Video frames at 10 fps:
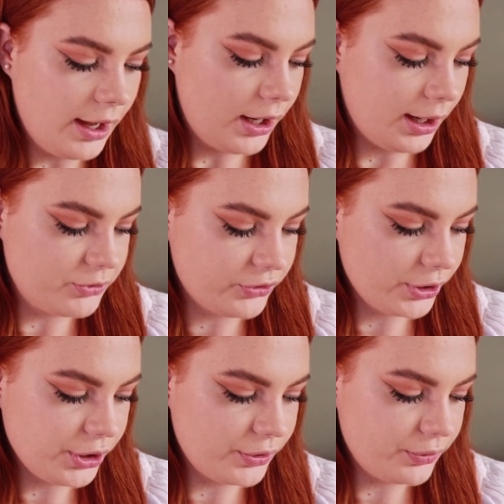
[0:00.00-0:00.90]
And I'm just
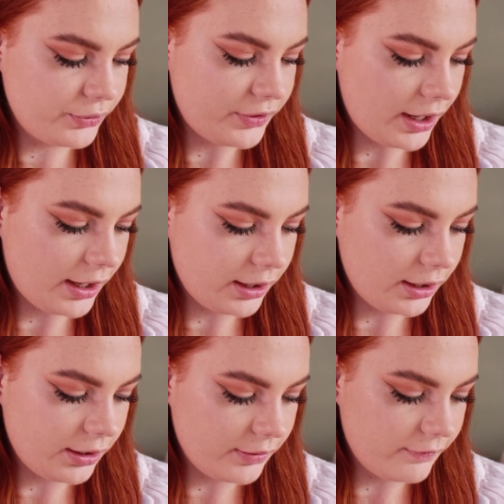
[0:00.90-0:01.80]
going to use a